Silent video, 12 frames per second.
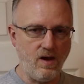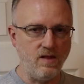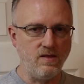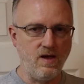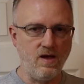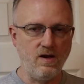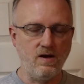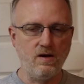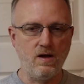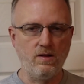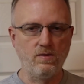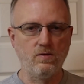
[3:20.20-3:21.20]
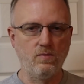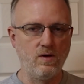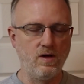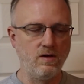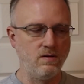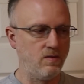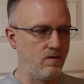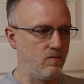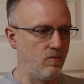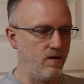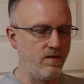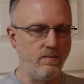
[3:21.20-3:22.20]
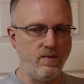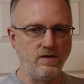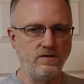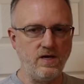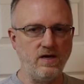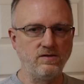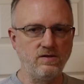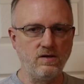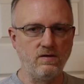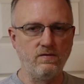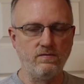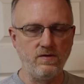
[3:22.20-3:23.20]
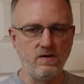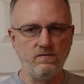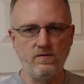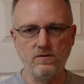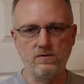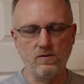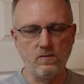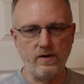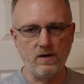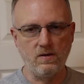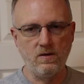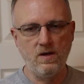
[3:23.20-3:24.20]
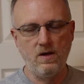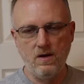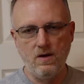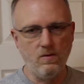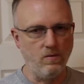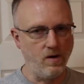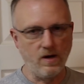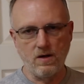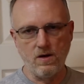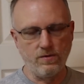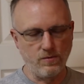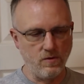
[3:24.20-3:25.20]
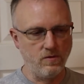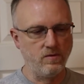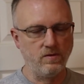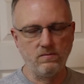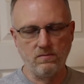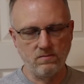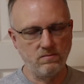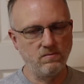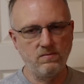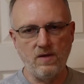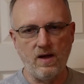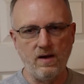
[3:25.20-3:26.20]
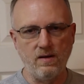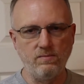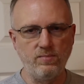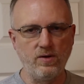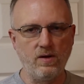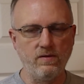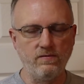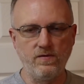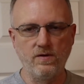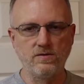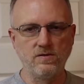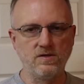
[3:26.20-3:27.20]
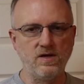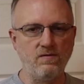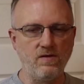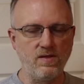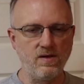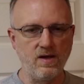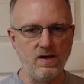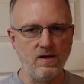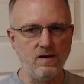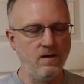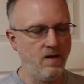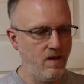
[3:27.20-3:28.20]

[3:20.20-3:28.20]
and then another one with a bench test of the filter wheel where I go through and uh, put all the filters and everything in,